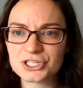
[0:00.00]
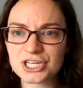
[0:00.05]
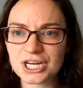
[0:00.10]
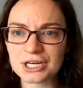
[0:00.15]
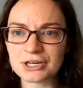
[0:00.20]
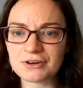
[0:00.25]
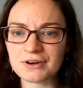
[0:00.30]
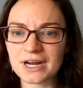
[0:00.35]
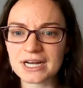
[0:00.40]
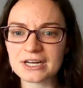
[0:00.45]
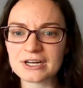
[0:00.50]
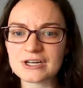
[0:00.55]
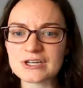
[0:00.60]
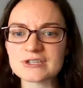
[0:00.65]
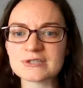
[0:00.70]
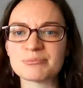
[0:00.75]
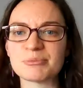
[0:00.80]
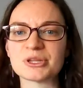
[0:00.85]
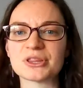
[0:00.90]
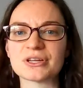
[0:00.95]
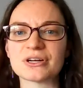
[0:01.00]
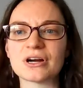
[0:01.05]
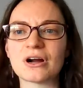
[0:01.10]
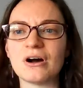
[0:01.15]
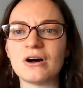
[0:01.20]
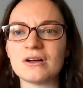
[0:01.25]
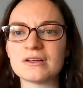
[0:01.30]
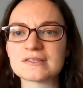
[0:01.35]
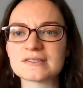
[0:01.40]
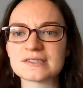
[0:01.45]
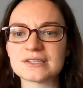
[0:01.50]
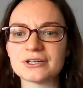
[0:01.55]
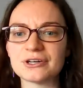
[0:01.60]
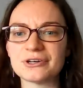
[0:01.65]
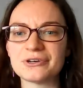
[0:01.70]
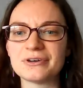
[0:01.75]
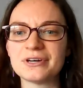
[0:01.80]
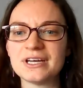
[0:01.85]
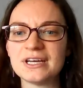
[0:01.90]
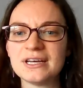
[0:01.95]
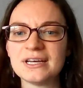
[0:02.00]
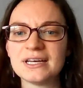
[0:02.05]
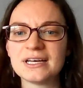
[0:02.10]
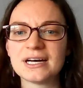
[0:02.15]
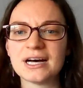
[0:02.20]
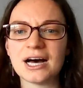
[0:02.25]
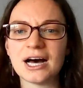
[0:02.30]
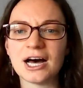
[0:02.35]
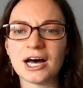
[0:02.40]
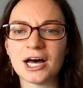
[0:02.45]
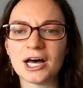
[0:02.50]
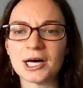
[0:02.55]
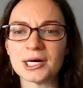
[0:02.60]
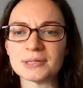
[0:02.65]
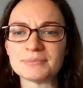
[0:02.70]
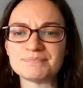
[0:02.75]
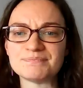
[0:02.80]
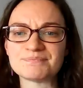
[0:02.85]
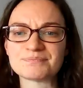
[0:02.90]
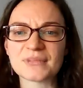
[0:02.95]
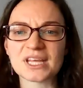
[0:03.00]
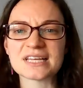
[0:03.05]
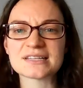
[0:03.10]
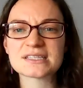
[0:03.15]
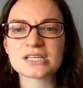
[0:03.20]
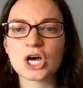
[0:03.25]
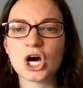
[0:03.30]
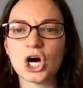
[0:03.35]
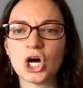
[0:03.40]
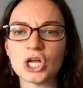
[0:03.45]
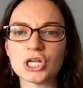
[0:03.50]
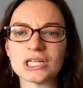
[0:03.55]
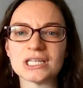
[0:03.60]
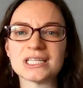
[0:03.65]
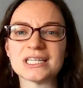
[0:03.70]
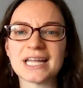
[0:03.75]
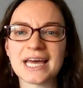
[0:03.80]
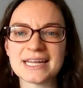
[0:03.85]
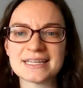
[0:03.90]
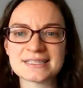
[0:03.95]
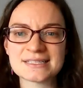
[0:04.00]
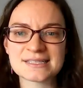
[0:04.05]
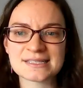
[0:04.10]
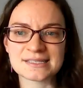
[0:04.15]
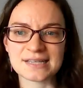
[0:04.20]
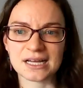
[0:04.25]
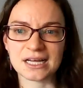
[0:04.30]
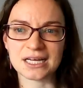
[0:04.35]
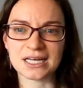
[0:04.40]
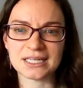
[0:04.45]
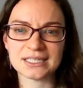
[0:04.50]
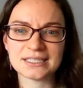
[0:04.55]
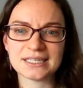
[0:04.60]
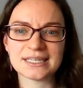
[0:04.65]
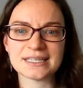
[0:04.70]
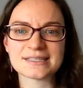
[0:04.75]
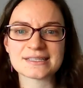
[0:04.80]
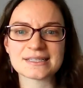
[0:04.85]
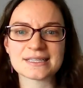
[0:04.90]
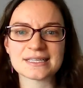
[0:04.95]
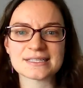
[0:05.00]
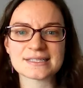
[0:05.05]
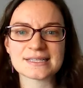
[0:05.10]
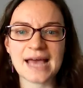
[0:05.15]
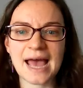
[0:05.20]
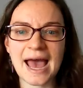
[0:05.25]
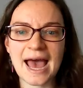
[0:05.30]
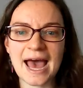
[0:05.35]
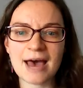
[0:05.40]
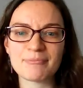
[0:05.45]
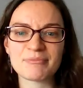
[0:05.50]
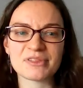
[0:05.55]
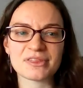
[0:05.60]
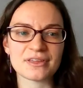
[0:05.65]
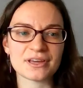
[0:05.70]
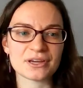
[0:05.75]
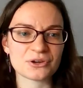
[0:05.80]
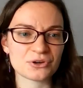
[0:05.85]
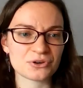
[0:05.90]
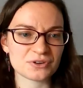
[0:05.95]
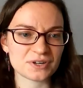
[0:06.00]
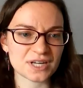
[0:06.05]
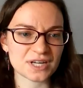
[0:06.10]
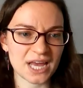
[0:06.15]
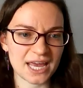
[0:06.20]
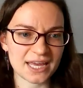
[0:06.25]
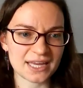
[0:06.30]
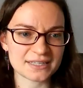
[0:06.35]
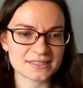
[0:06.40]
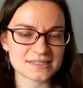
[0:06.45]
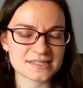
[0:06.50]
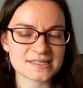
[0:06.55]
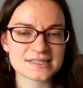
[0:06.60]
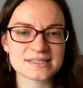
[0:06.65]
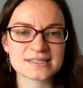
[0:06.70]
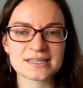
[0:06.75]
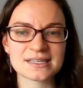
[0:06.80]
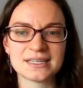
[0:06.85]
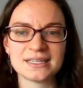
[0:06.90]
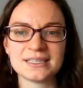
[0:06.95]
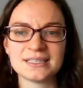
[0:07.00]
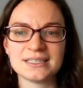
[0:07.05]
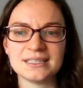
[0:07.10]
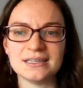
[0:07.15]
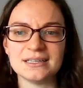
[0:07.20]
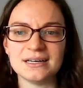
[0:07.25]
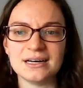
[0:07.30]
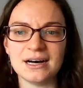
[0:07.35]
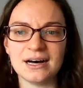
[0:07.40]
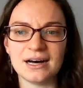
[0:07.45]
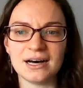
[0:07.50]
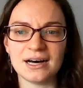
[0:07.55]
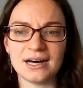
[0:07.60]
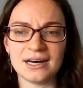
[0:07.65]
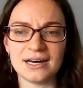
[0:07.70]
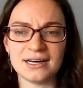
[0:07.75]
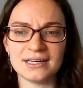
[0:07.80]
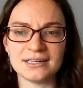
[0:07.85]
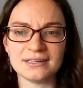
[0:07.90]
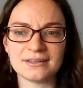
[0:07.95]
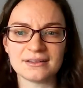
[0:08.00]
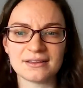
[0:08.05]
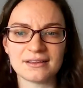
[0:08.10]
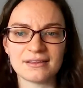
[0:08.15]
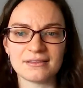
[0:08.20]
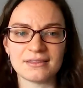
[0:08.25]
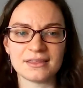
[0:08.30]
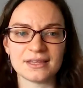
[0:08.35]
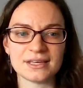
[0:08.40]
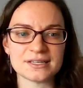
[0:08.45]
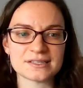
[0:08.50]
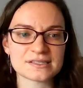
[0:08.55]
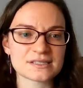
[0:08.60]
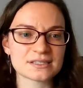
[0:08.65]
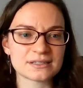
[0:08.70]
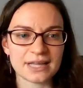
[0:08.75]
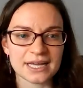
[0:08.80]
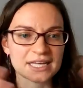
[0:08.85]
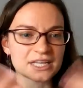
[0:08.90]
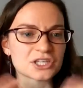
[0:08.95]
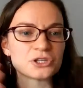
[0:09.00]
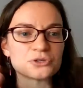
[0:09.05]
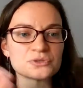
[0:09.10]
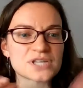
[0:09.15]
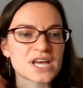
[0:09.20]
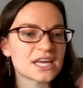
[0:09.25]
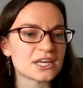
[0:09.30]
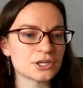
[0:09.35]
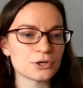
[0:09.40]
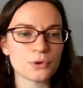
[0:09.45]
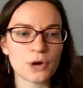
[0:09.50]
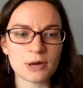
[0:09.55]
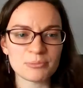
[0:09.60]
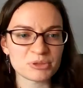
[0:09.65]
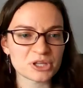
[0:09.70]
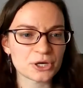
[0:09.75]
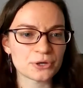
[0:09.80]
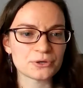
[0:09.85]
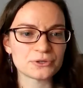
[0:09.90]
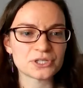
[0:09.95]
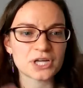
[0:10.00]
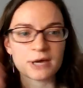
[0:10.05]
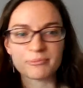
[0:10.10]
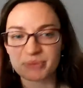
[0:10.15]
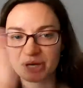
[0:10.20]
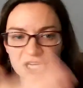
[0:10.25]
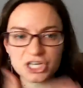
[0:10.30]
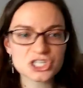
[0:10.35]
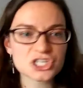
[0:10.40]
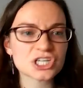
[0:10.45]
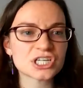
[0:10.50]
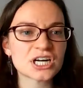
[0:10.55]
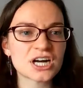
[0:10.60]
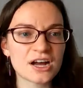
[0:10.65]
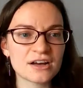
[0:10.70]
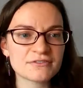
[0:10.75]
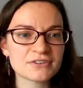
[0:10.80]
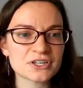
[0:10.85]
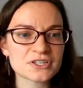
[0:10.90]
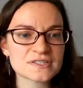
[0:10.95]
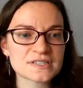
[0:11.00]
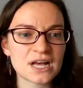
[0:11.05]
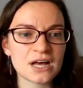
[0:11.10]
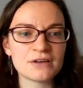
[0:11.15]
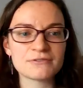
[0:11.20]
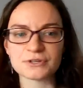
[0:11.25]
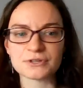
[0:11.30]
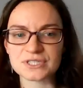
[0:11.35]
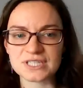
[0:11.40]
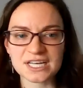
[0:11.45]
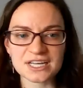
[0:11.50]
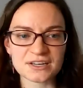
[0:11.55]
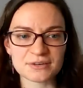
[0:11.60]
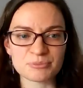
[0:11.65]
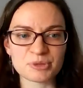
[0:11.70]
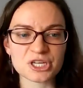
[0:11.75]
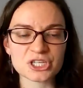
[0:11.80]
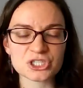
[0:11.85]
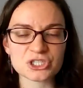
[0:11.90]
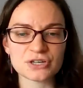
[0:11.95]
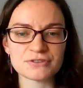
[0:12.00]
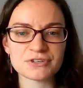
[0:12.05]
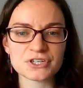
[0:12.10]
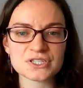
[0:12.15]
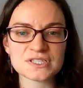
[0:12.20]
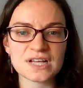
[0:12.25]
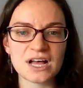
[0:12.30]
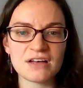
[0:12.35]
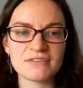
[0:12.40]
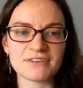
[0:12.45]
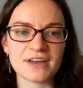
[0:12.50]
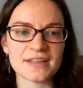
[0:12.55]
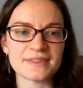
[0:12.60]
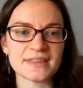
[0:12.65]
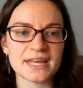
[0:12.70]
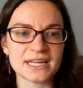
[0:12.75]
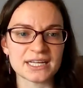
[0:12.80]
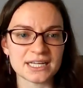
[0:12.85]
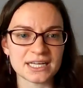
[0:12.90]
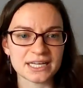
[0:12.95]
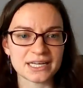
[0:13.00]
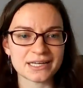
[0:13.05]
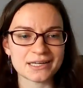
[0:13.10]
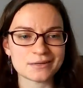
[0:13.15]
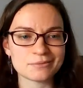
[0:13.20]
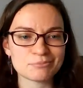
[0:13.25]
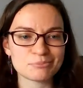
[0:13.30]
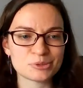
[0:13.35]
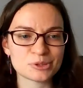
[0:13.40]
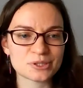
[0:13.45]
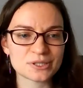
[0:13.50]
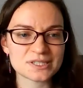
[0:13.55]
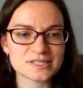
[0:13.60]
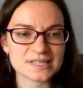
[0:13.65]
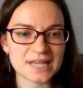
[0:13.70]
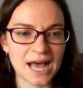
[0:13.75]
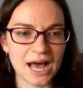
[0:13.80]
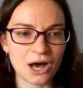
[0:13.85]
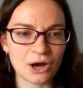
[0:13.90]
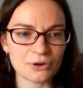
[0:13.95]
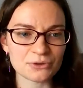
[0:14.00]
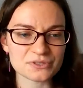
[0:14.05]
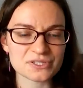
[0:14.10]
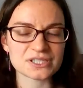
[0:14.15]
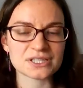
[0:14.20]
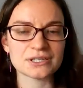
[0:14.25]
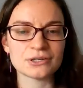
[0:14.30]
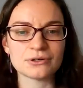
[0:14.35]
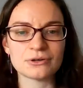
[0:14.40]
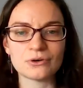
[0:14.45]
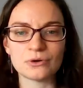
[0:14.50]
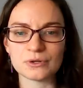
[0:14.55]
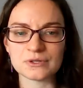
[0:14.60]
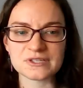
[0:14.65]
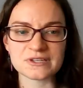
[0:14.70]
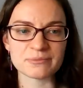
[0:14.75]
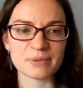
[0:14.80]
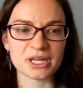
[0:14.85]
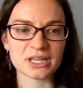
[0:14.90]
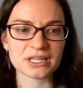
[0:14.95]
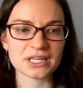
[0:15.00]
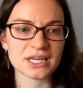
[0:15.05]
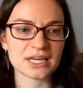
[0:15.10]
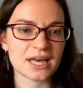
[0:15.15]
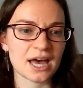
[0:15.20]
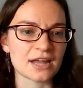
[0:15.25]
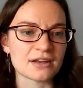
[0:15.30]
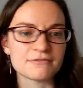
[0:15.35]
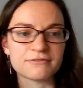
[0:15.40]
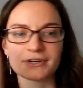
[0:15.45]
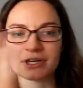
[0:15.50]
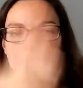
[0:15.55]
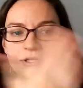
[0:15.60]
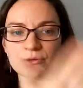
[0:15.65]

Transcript: generators, but they're also it's called Lensa. It's this app that creates these, like you upload a picture of yourself or take a picture of yourself, and then it puts out ultimately kind of